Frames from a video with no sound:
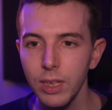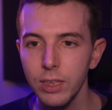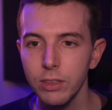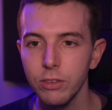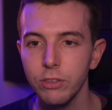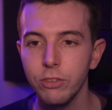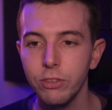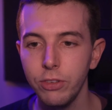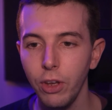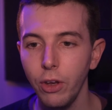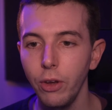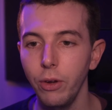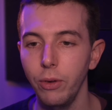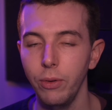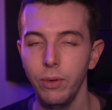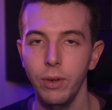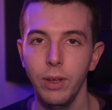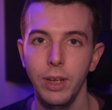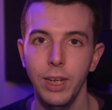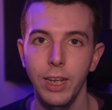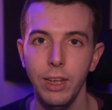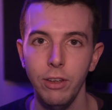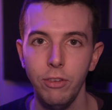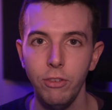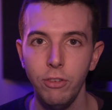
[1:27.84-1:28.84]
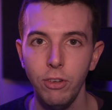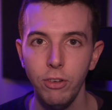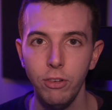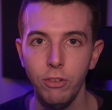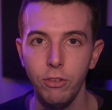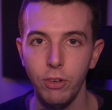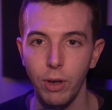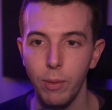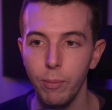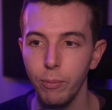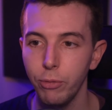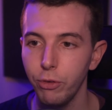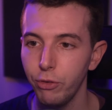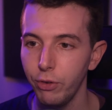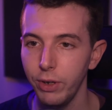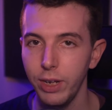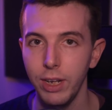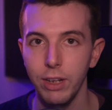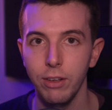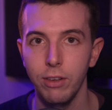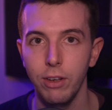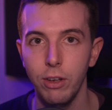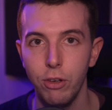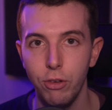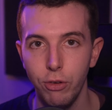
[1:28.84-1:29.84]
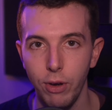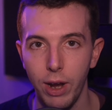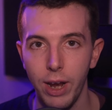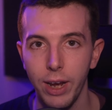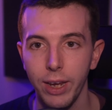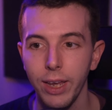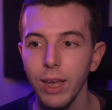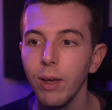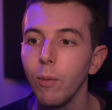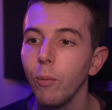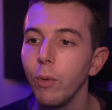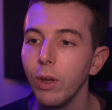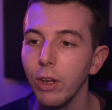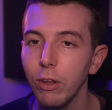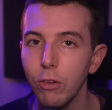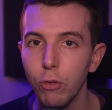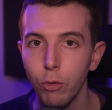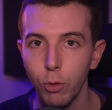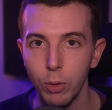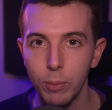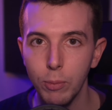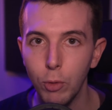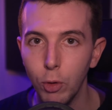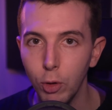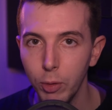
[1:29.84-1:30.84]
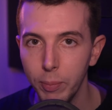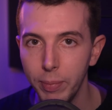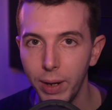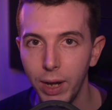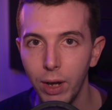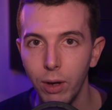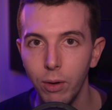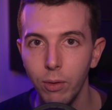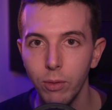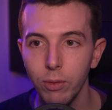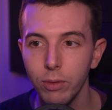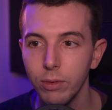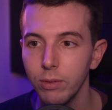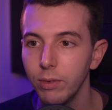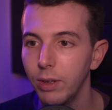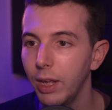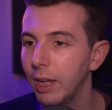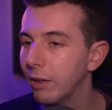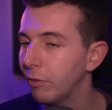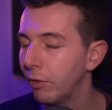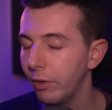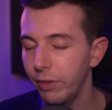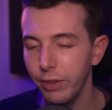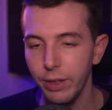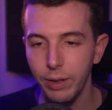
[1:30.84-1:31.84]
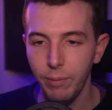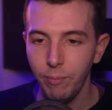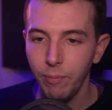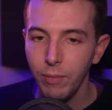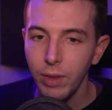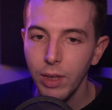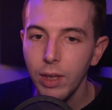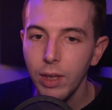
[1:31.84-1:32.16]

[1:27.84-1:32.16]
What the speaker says: So let's just jump straight into the track and we can talk more about everything.